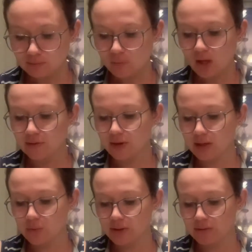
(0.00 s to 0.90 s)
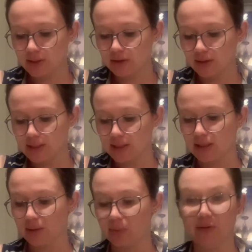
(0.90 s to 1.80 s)
I find it works really great to
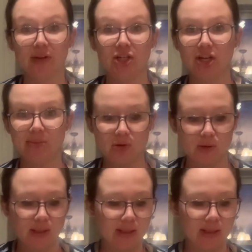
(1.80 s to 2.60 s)
get the perfect shaped cookies.